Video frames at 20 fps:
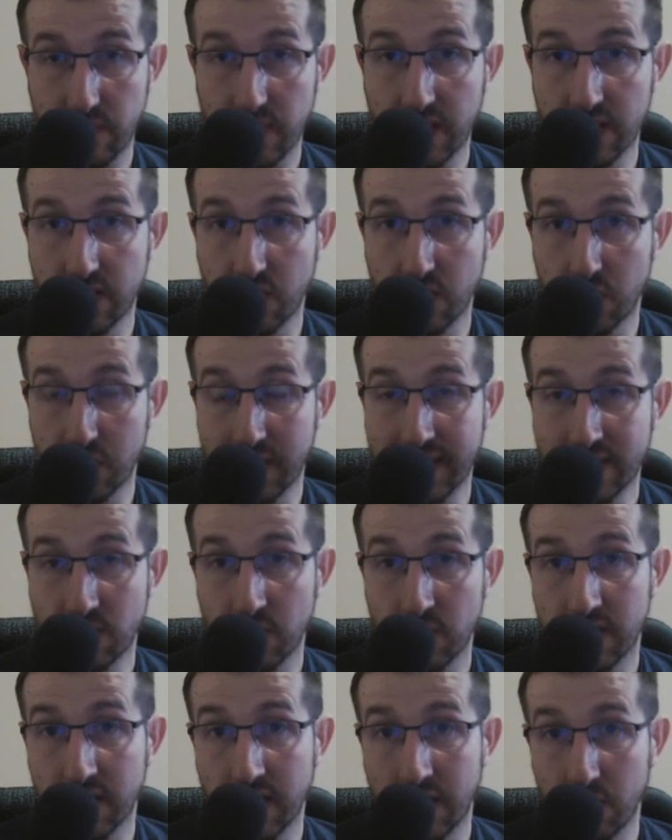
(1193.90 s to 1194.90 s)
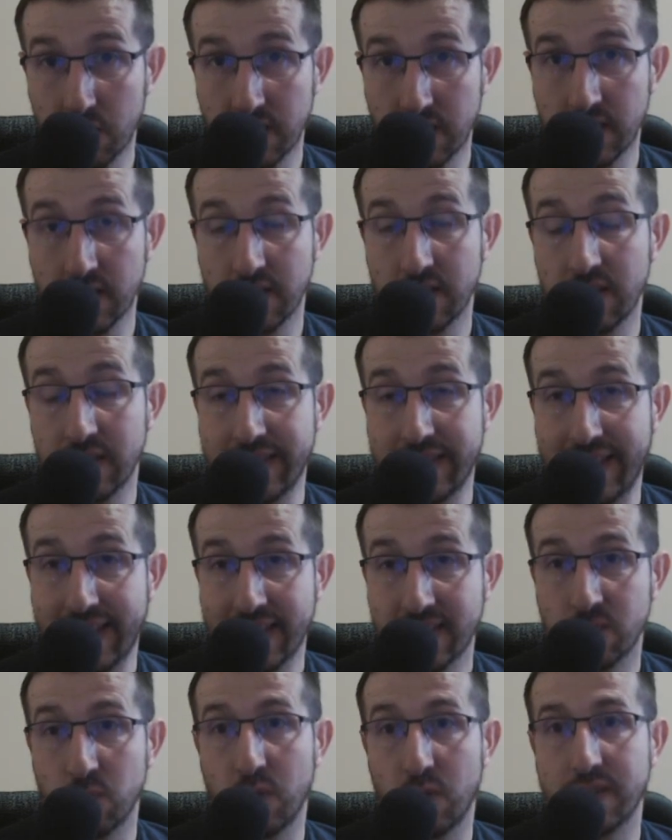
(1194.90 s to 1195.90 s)
So that's what I was
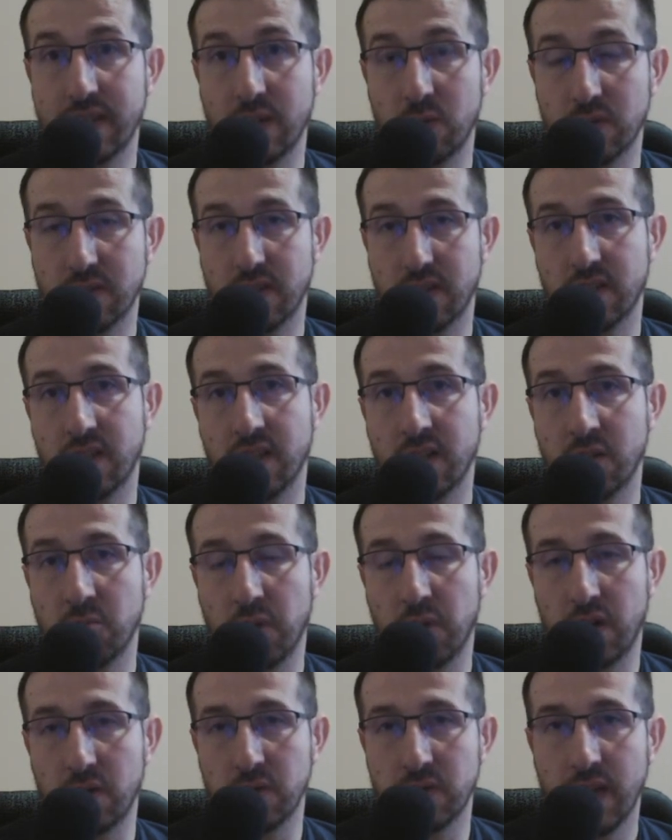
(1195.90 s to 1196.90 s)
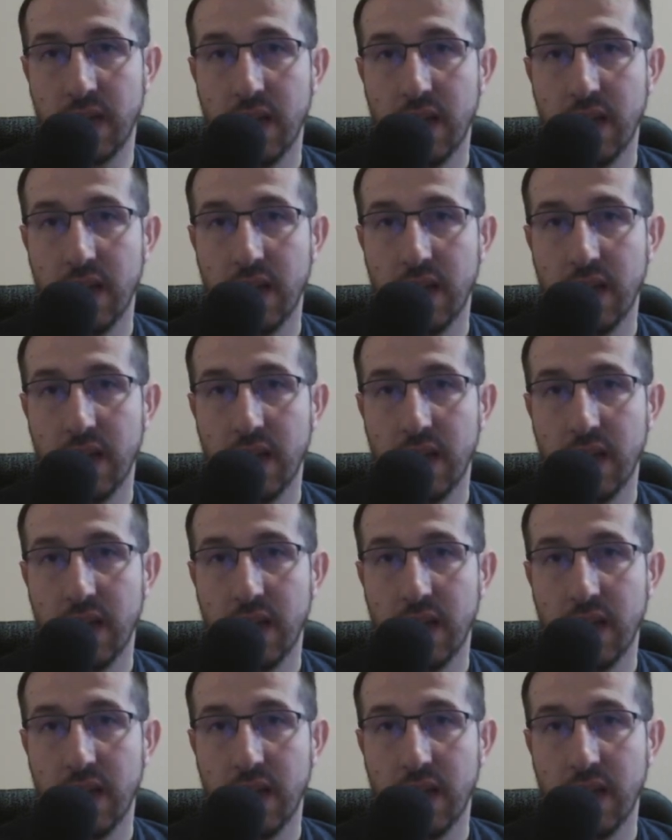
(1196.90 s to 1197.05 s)
talking about